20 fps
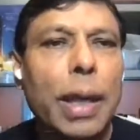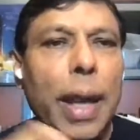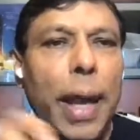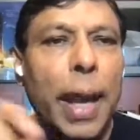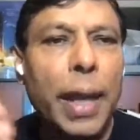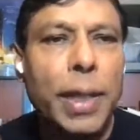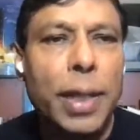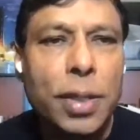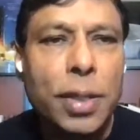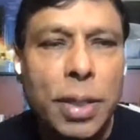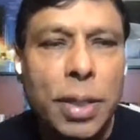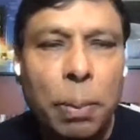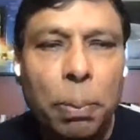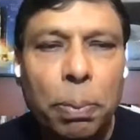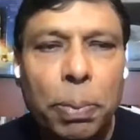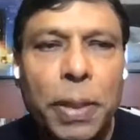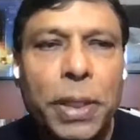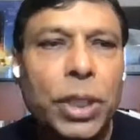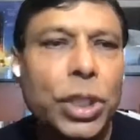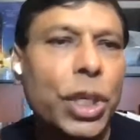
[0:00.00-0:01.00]
and they
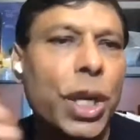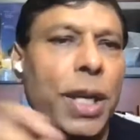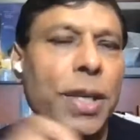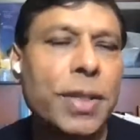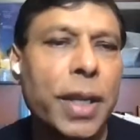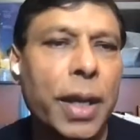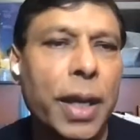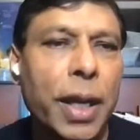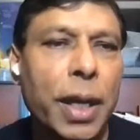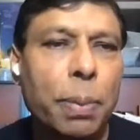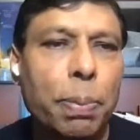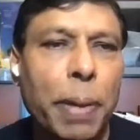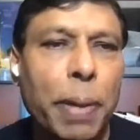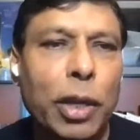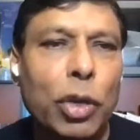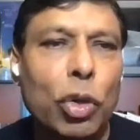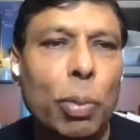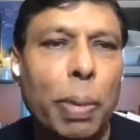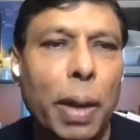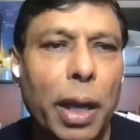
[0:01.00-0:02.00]
simply changed their gut
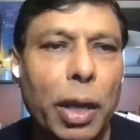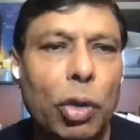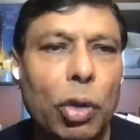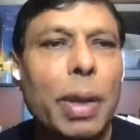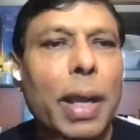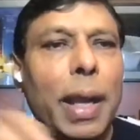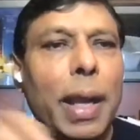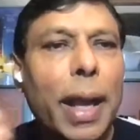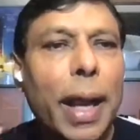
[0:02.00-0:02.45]
microbiome,